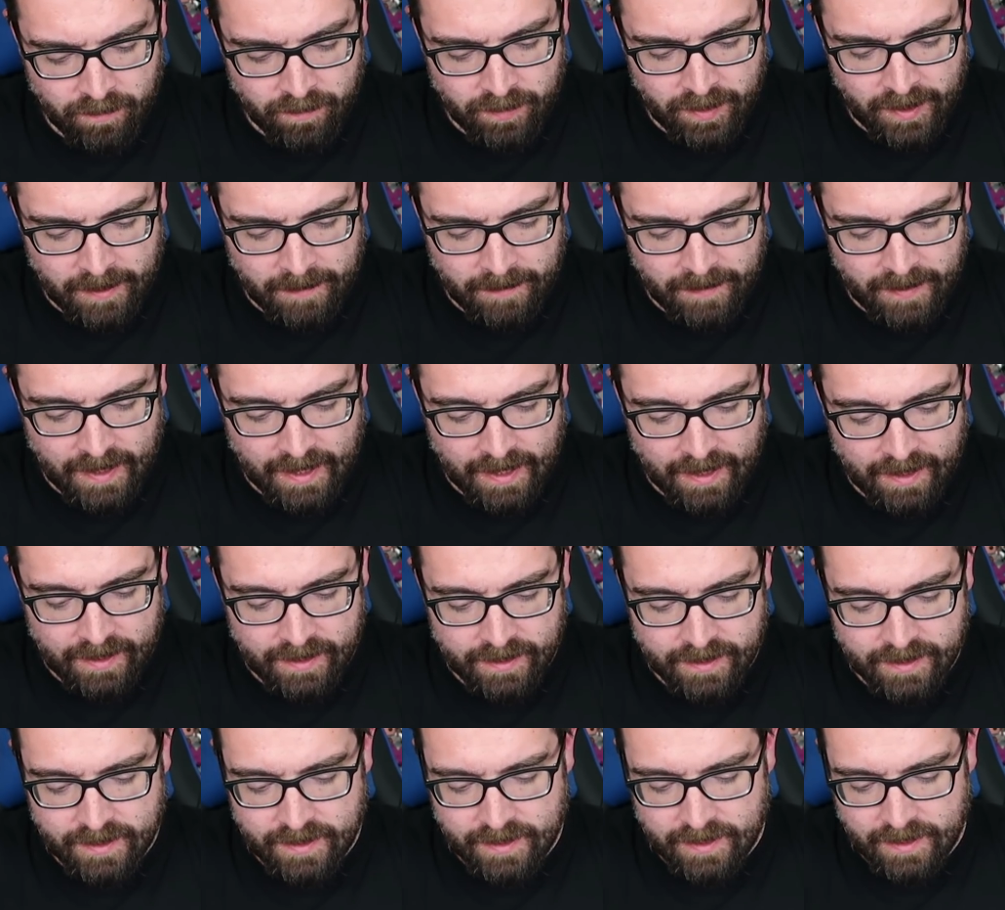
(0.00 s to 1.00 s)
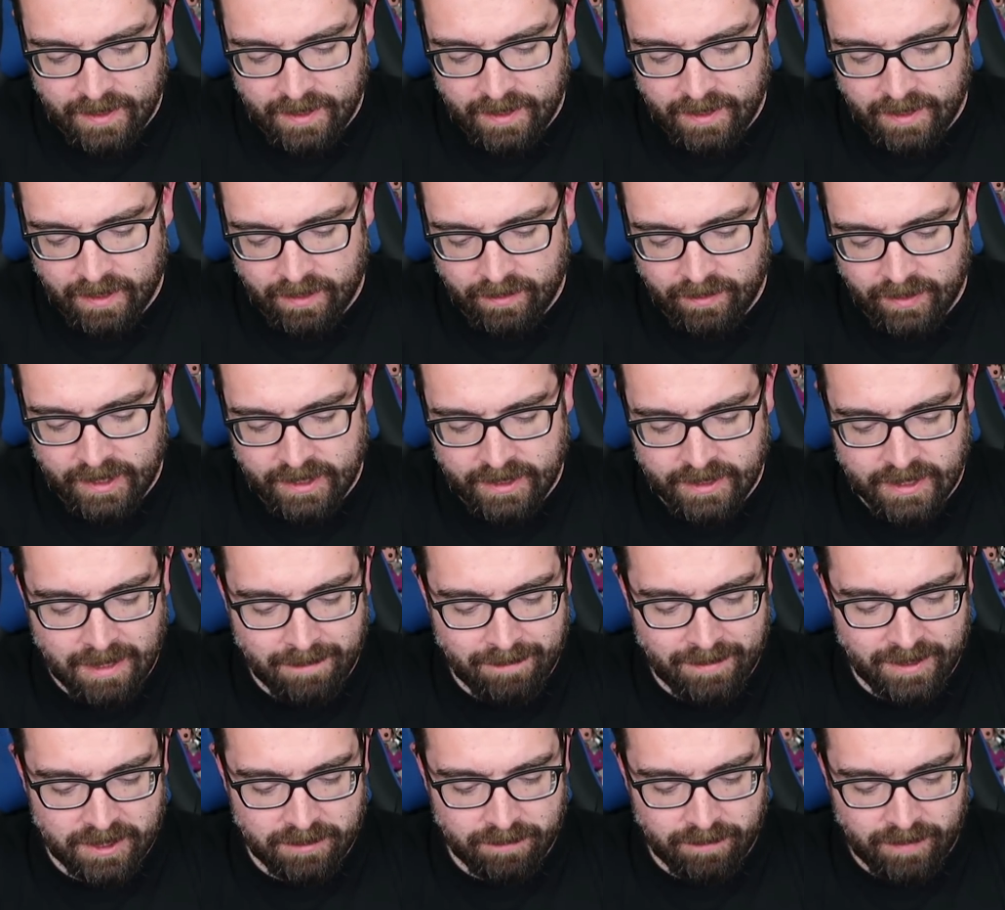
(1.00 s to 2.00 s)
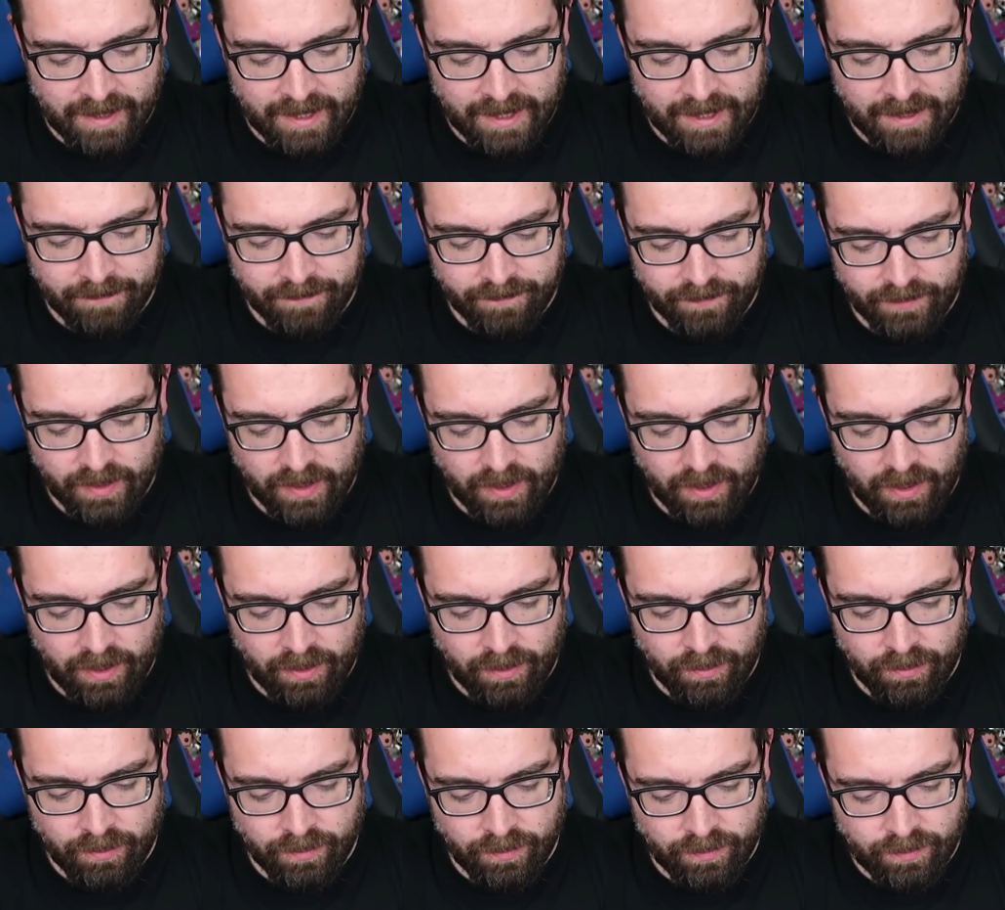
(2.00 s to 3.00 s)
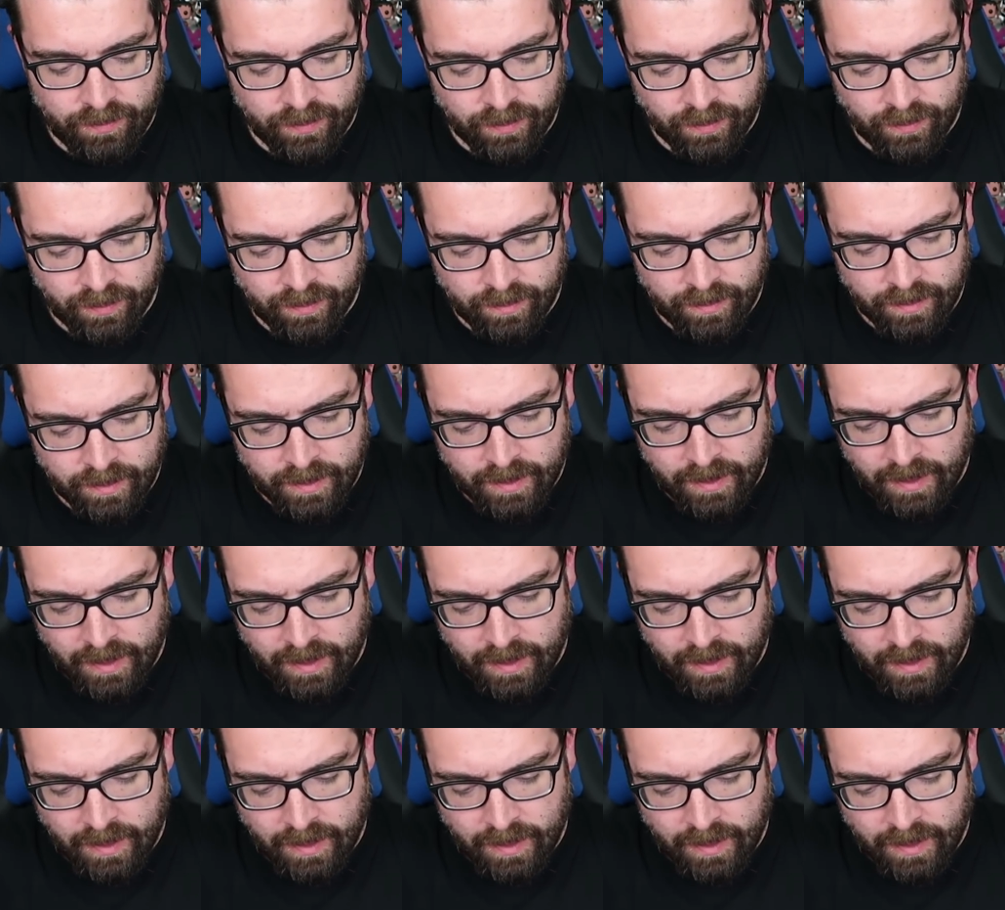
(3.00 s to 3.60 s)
But yeah, there you go. He's their best player. Who'd have thought?